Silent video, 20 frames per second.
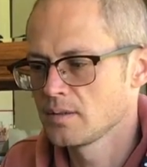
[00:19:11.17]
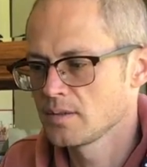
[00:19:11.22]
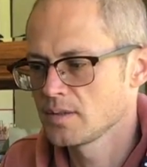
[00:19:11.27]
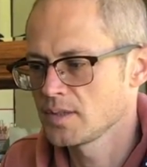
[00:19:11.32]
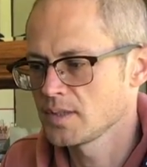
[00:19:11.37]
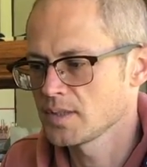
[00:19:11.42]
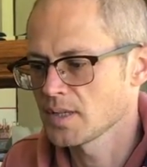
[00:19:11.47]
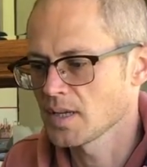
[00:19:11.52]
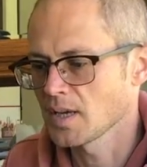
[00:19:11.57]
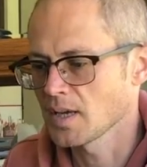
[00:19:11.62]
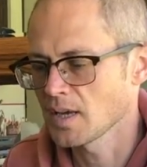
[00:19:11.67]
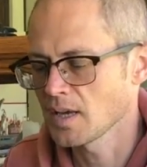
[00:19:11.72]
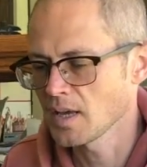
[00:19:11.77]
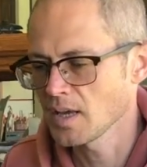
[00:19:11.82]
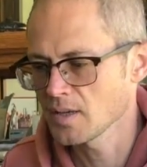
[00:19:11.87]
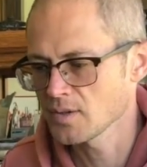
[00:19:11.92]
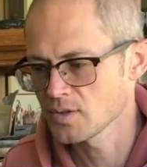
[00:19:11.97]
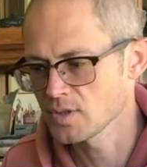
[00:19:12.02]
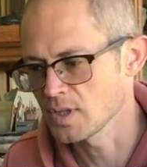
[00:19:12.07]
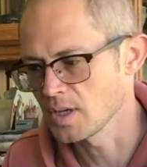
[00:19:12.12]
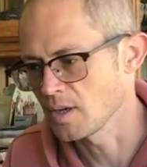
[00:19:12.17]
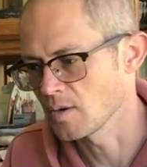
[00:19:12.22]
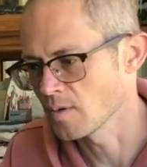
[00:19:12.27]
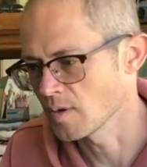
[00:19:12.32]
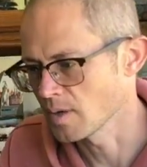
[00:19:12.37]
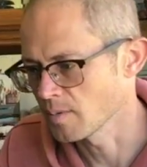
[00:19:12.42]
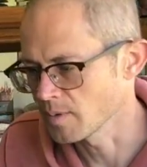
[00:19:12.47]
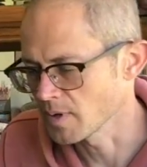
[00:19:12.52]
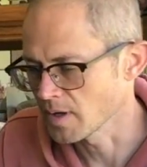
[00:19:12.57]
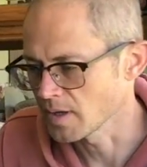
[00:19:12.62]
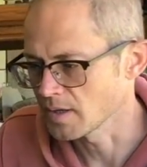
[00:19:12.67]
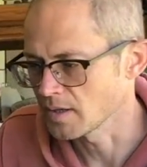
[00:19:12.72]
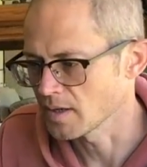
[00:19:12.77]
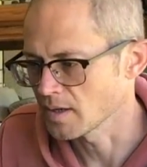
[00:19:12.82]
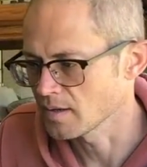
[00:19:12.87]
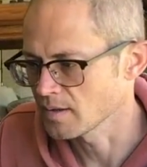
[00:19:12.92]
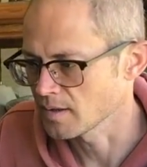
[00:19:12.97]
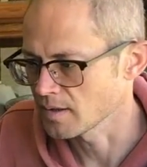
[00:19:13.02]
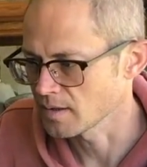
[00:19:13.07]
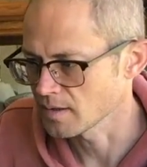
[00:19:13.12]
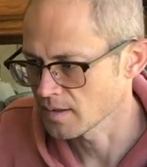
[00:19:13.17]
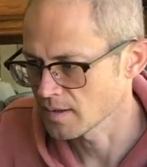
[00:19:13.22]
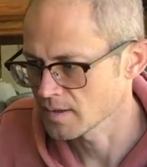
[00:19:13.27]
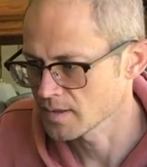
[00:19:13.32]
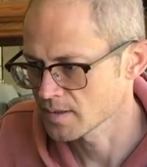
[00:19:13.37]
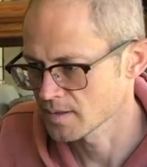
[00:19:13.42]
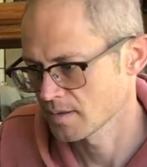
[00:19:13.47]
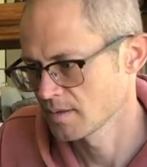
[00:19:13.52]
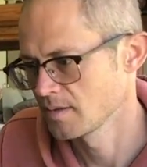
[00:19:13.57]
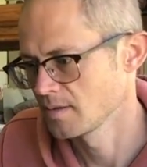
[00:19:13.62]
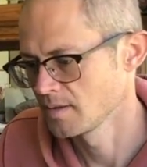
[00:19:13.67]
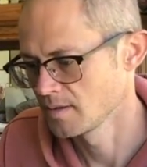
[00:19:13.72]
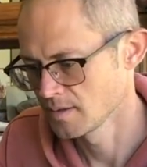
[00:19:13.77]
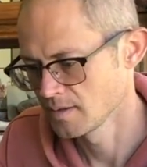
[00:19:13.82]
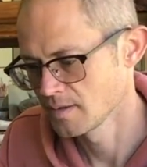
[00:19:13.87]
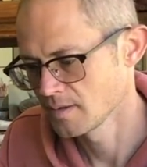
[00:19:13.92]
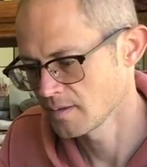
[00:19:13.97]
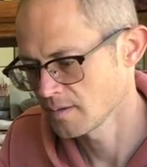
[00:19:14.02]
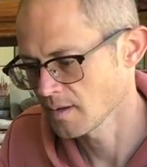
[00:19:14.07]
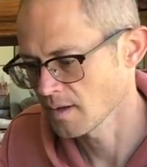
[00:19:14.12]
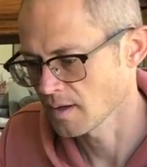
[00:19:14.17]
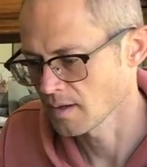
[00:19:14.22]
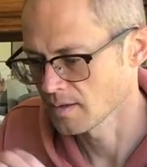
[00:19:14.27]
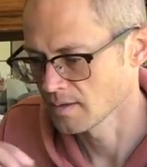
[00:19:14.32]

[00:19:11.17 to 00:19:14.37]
She's like, I can't shake when I'm lying down like this. Okay.